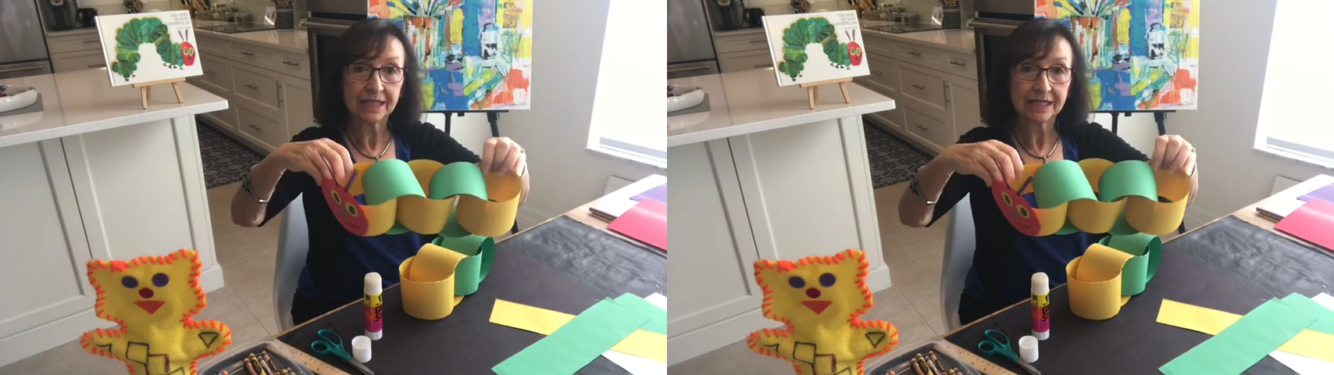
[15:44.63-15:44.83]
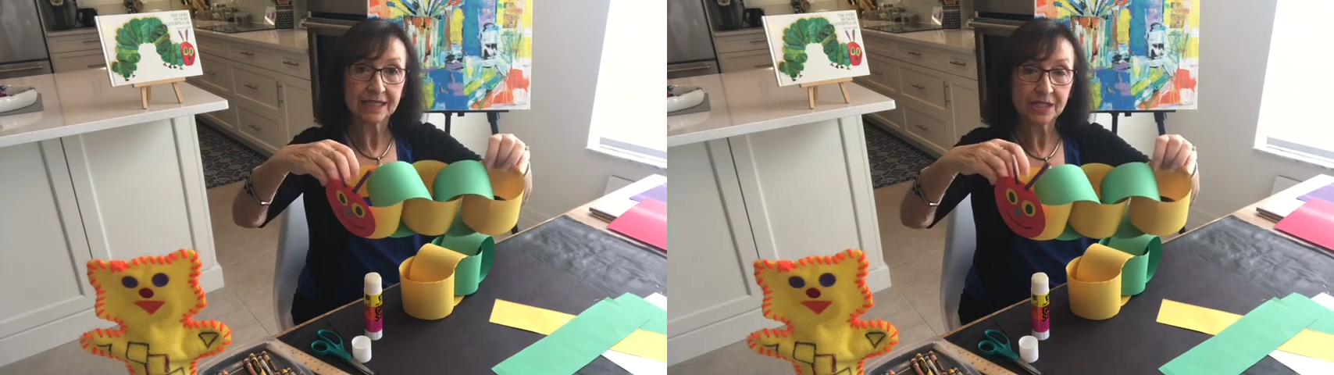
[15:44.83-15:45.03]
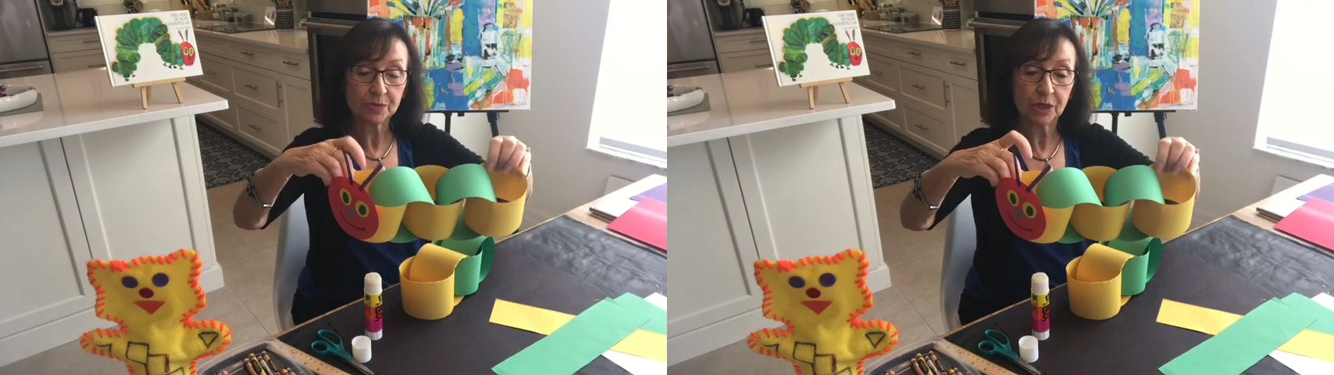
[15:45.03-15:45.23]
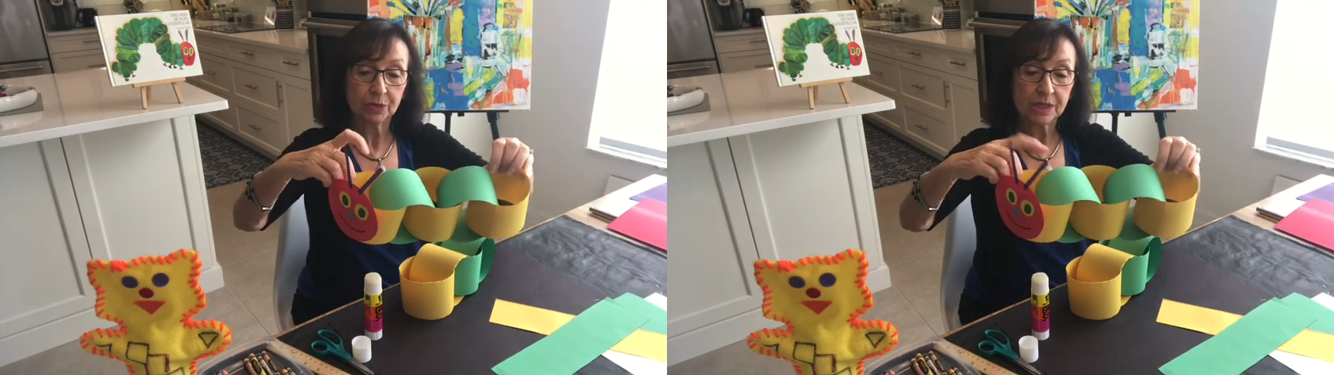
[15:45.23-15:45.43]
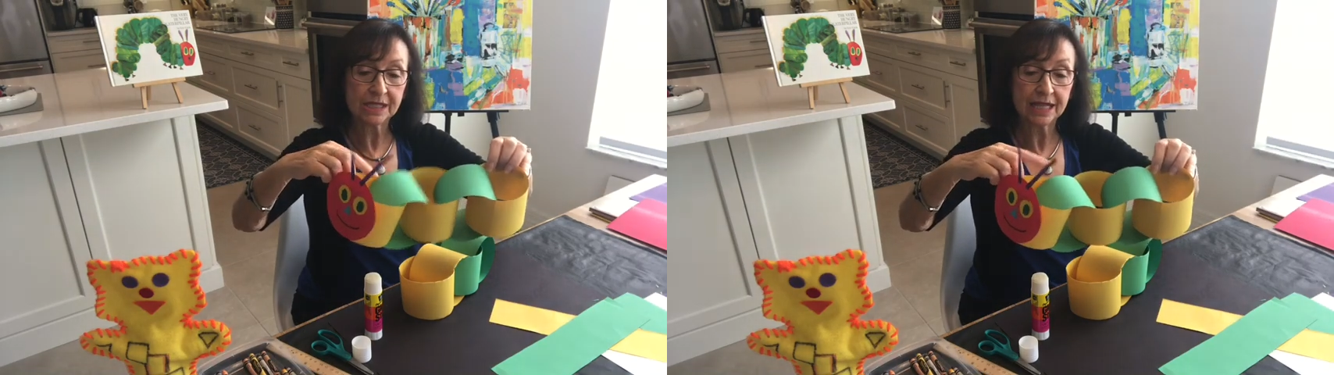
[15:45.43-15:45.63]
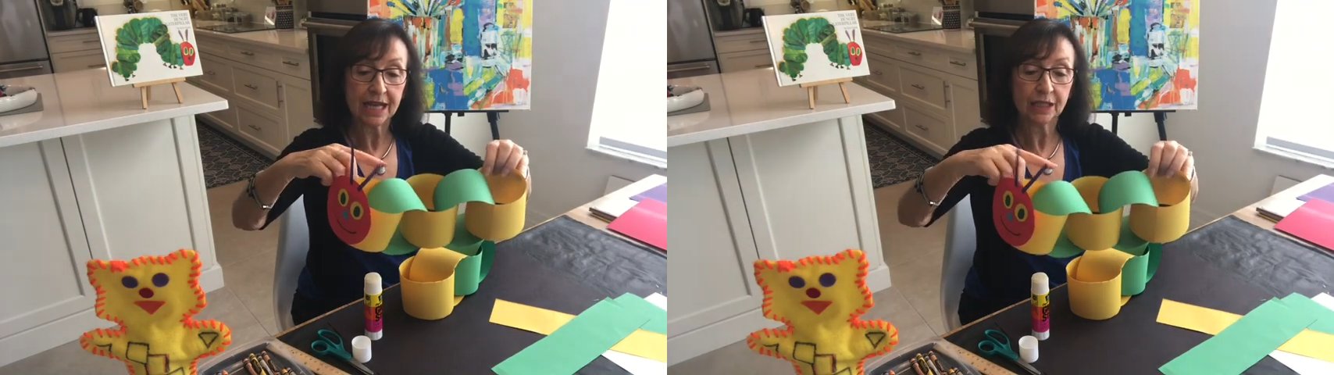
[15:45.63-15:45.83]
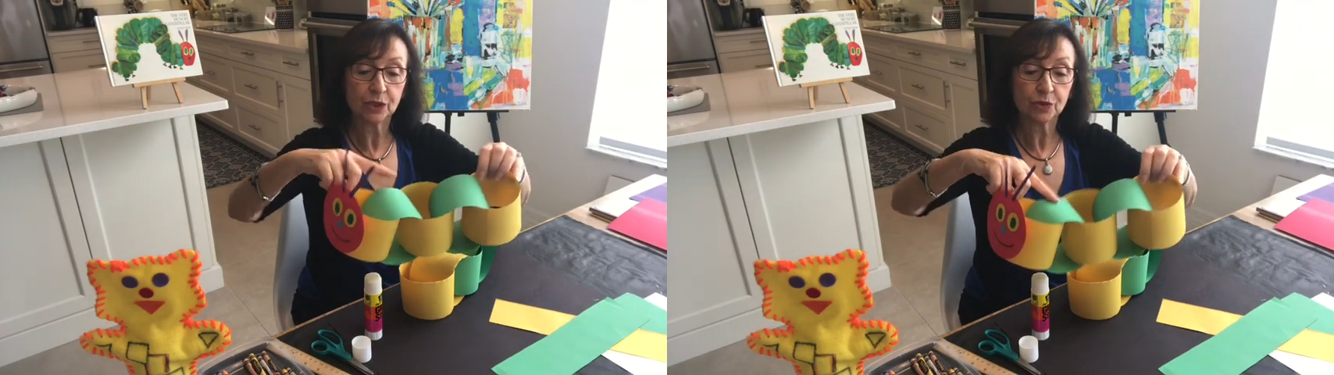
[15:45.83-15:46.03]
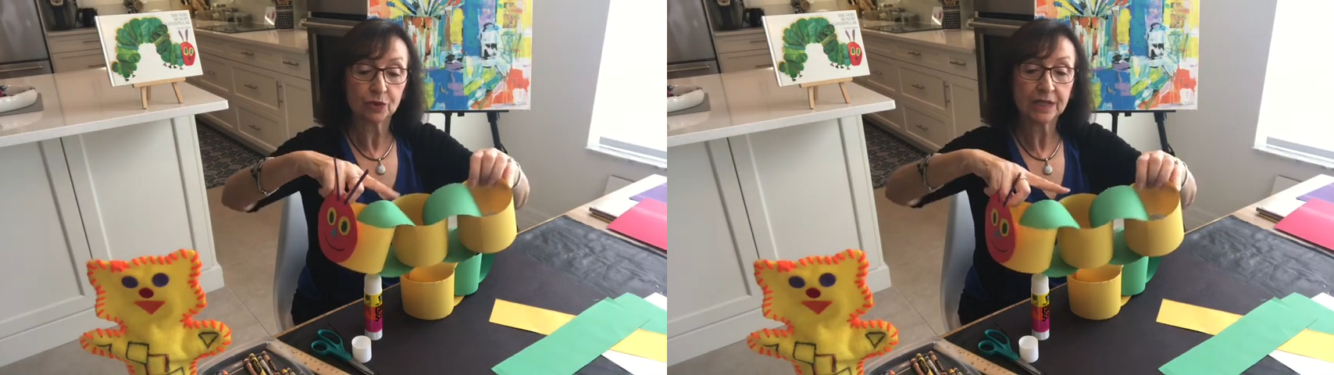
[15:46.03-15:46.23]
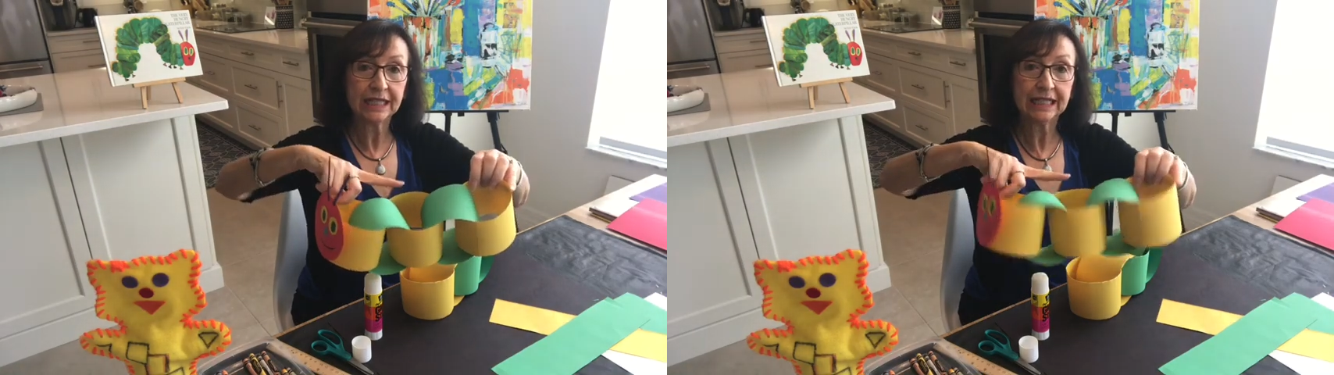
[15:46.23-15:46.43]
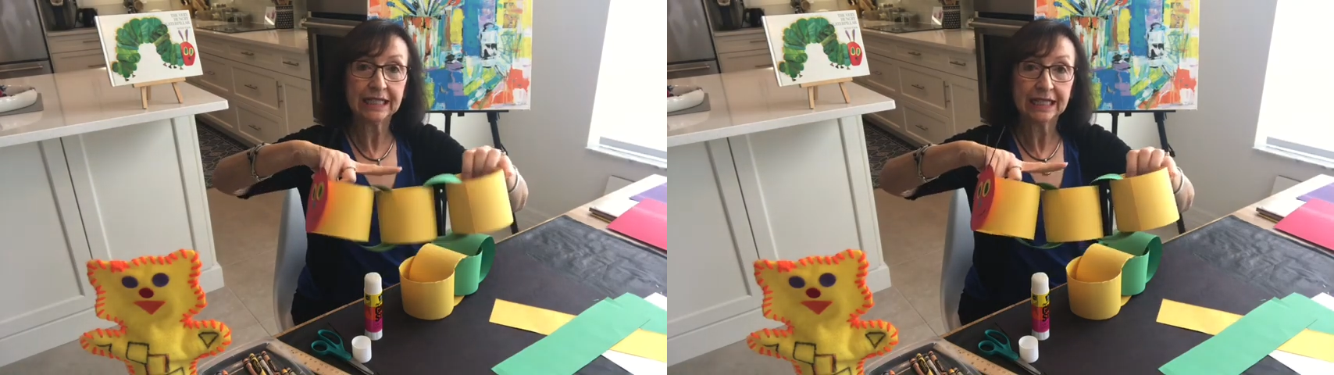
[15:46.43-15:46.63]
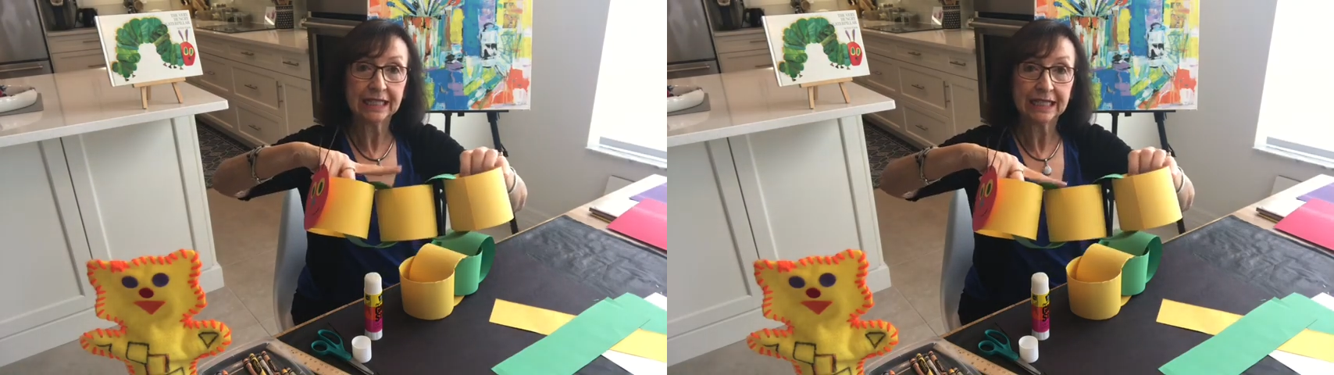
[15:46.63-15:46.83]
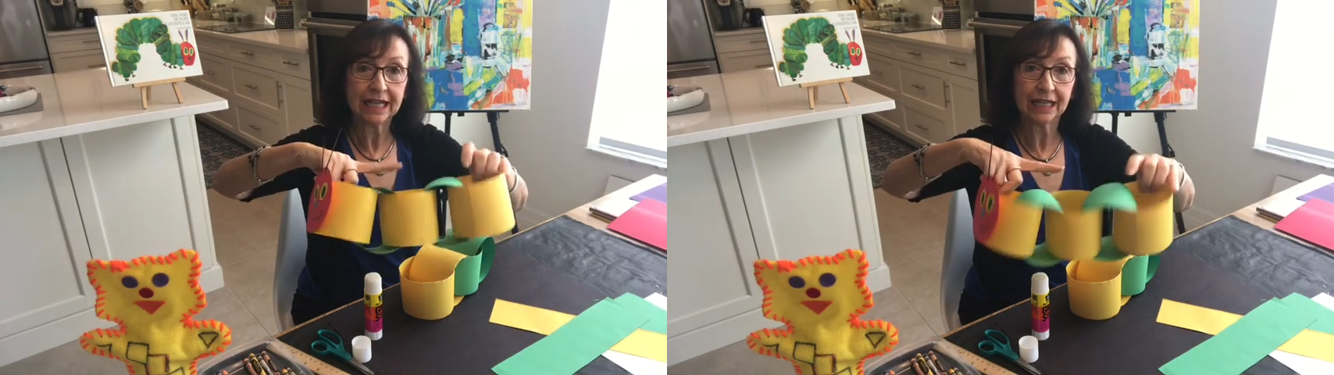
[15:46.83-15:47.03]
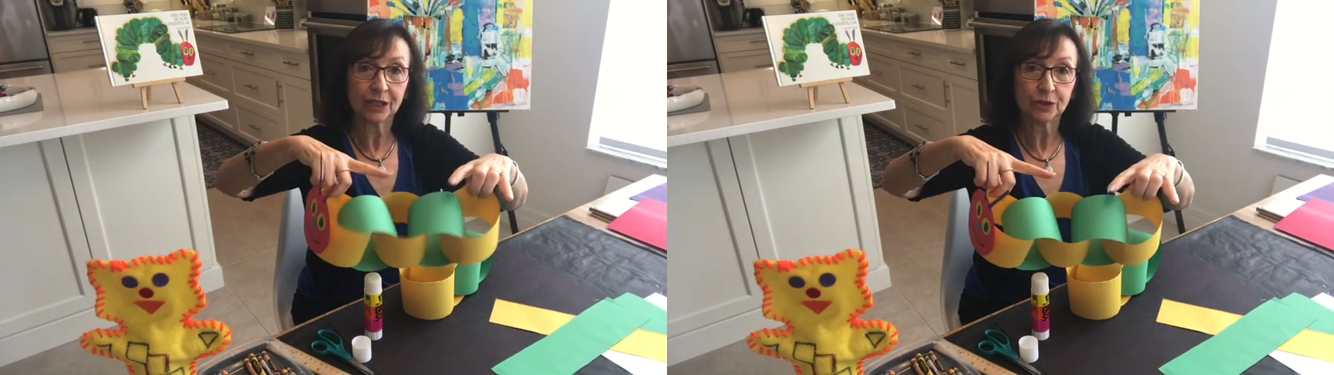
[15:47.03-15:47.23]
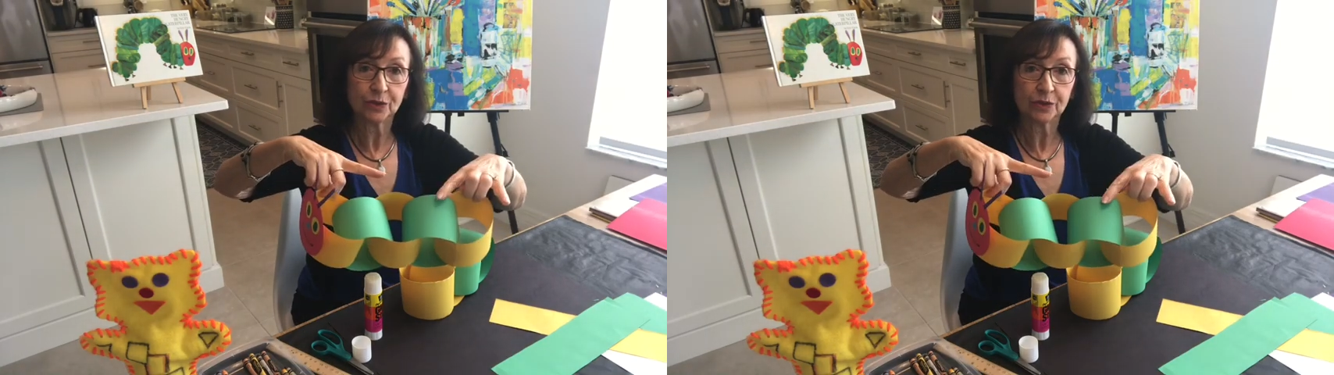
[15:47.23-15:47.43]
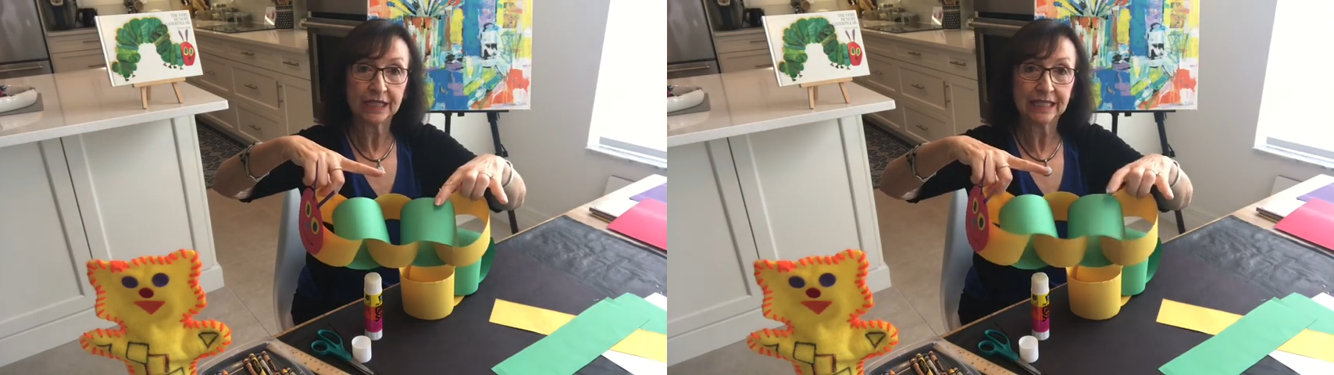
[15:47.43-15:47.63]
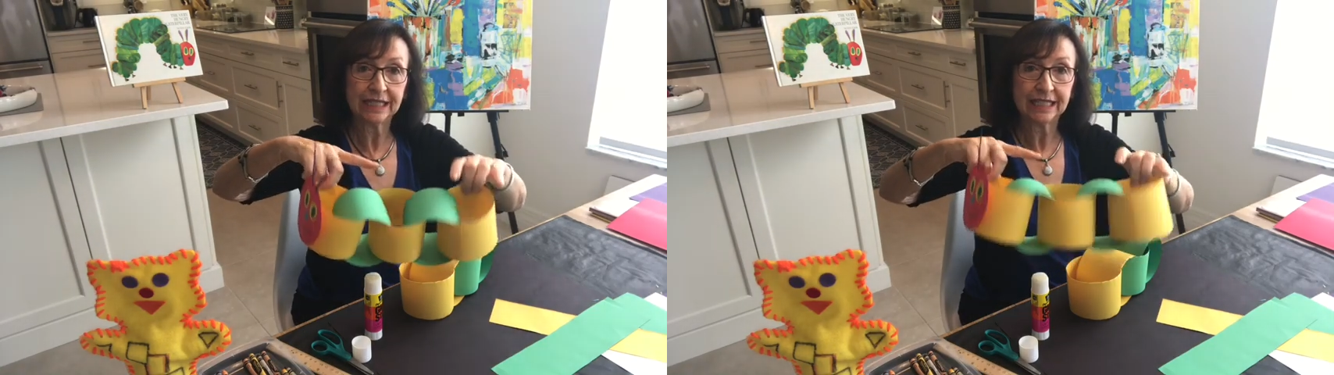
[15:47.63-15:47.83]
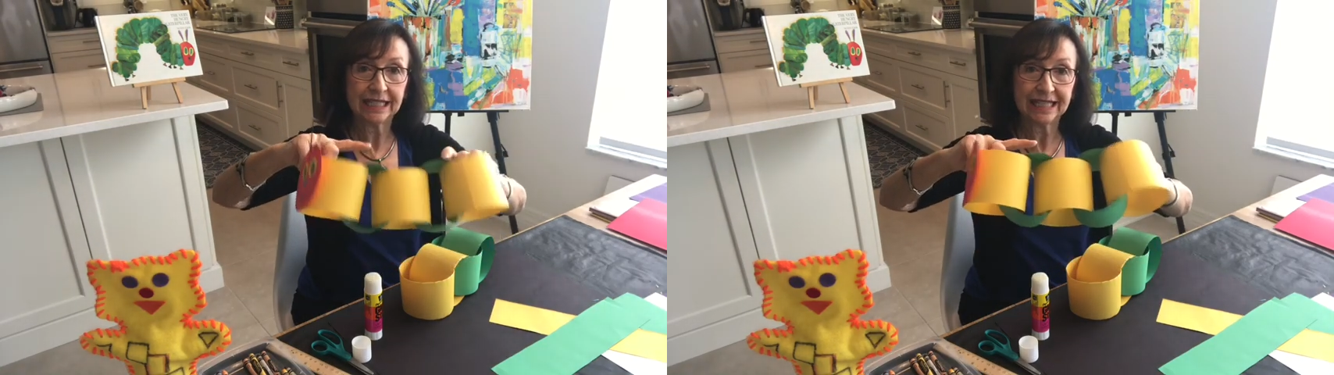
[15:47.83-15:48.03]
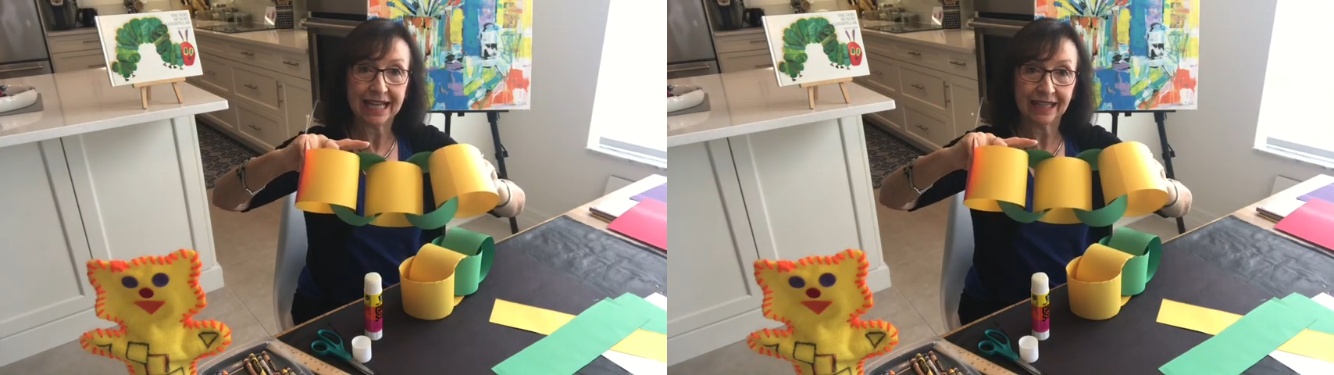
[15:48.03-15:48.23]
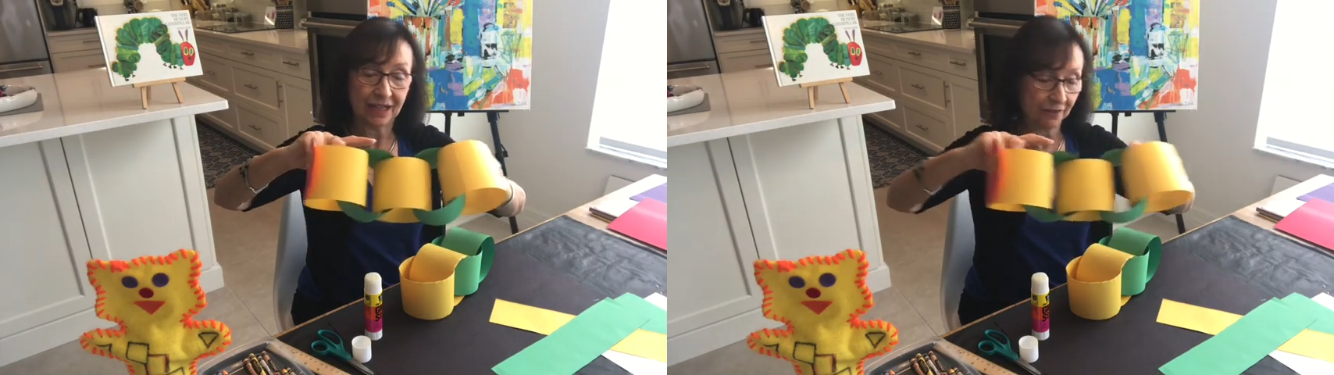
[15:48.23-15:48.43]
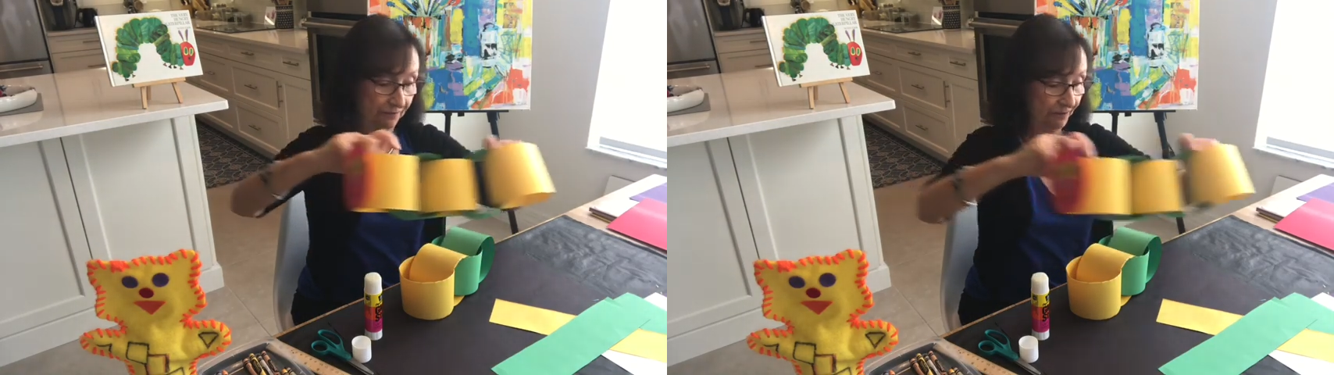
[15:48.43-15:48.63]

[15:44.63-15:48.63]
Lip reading: This one was yellow, green, yellow, green, yellow.